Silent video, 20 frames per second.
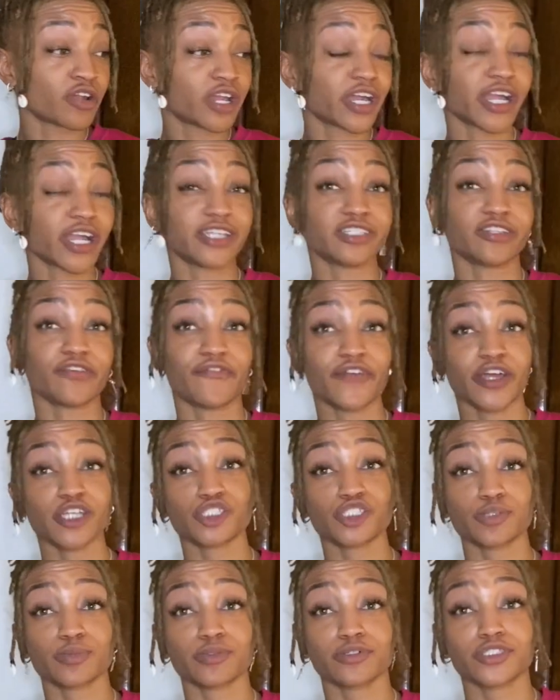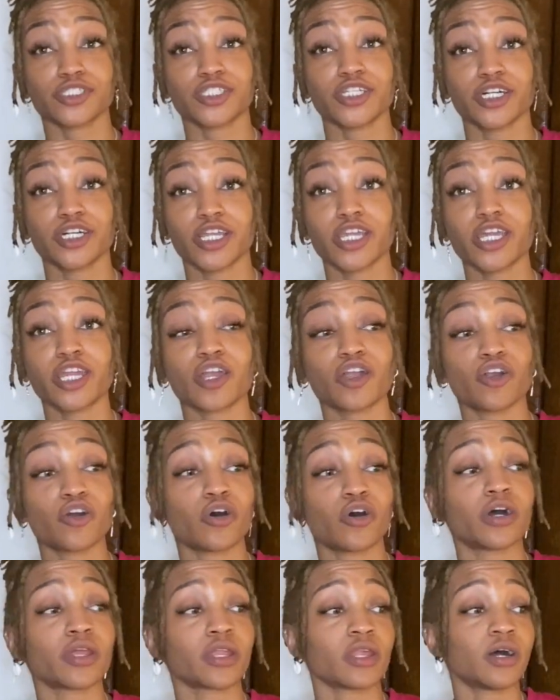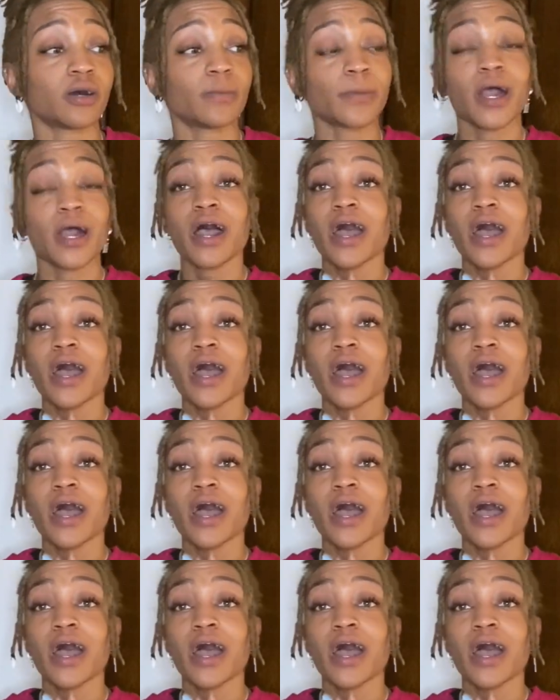I got the vegetables cooking and going up.